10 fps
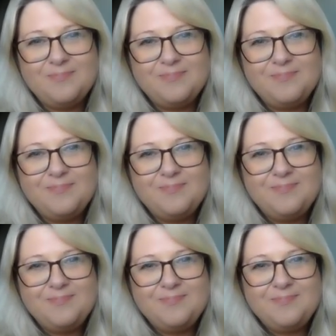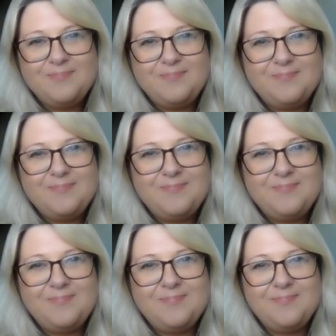
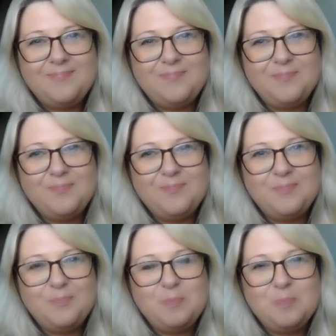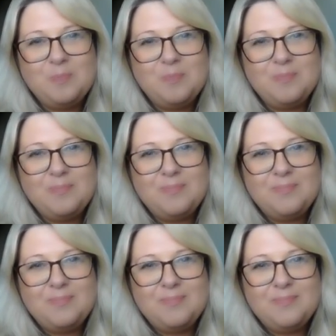
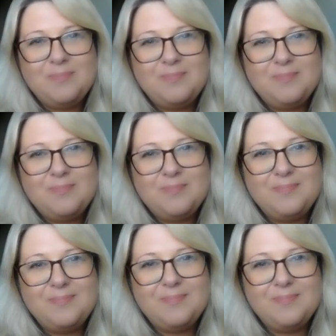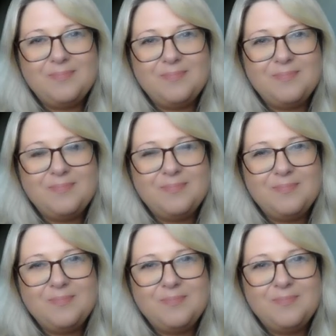
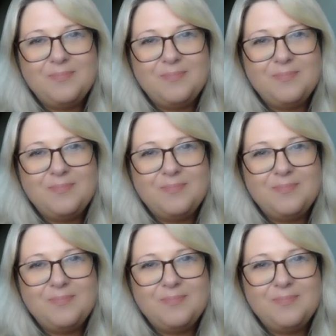[no speech]